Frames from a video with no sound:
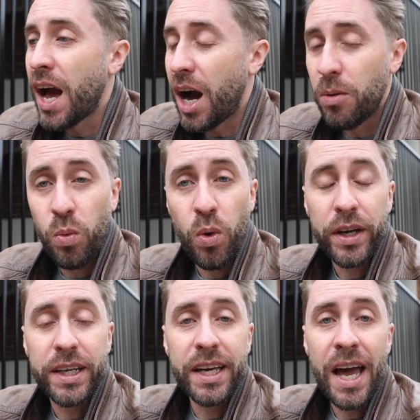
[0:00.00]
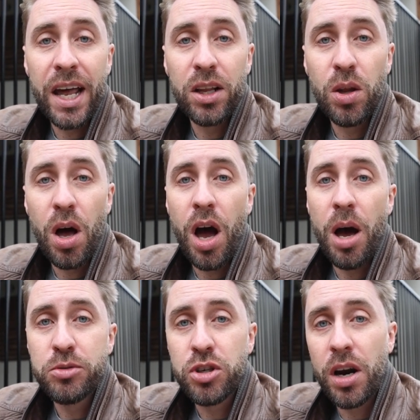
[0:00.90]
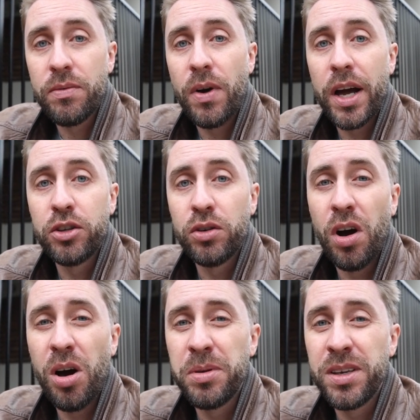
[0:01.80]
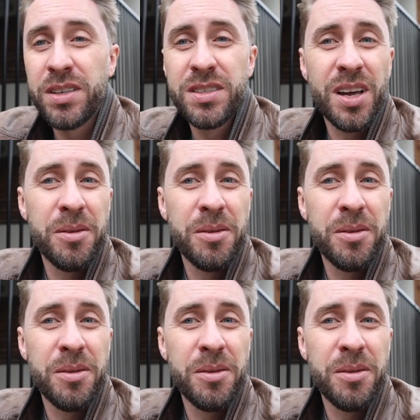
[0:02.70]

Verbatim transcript: I'm working out a lot. I'm trying to find new hobbies.